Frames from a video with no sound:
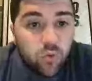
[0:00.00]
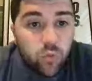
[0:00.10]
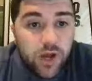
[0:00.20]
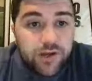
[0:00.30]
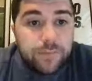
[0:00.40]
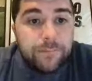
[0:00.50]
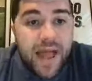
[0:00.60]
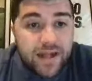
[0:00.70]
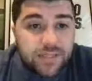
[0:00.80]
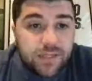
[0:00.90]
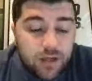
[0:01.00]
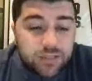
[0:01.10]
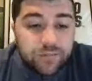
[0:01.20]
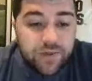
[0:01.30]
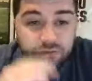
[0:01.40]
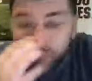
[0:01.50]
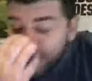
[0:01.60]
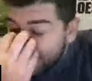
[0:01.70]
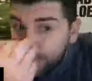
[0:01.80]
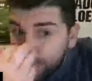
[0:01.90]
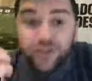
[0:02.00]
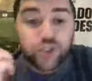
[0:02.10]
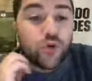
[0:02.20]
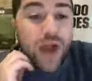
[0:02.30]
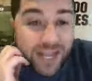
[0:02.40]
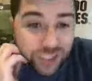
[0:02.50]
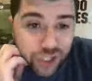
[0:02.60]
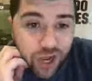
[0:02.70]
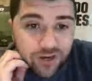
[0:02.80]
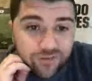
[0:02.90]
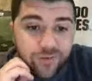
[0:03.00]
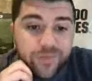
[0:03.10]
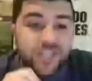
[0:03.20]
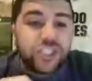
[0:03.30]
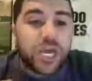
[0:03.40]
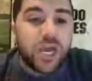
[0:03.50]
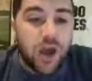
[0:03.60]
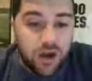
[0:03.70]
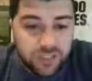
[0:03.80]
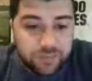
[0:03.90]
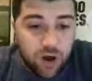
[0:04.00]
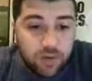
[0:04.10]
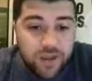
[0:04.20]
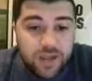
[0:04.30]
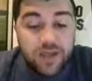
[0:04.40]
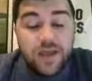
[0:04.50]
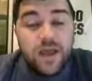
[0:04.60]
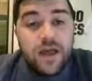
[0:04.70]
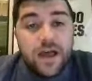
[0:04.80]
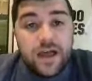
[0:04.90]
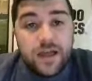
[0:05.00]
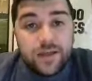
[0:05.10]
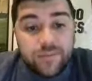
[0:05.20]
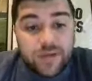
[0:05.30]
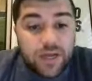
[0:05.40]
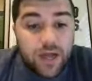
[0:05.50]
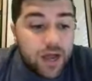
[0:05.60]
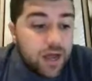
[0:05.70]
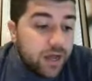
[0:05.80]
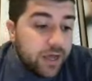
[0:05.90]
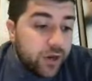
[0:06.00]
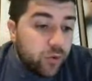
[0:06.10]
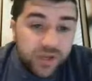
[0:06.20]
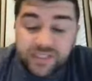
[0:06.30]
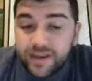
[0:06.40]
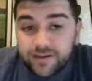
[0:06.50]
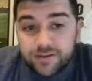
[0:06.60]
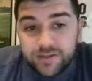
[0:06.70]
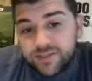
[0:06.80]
Welcome back to Locked On Buffs. We got a little bit of trash talk from the Jayhawk department on Wednesday.